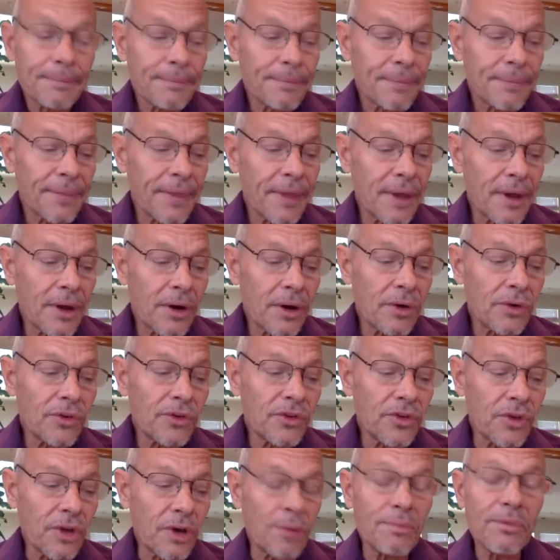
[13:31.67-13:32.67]
There's
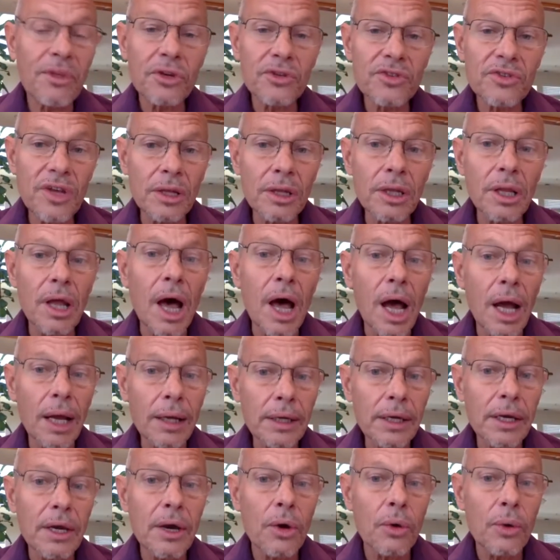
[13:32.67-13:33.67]
um, there's a lot
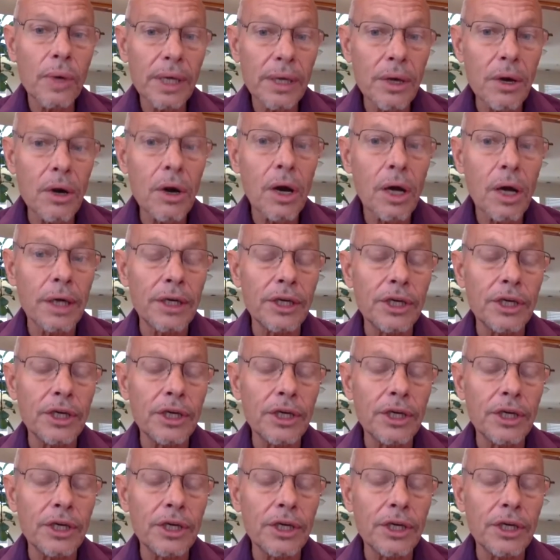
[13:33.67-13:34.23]
going on.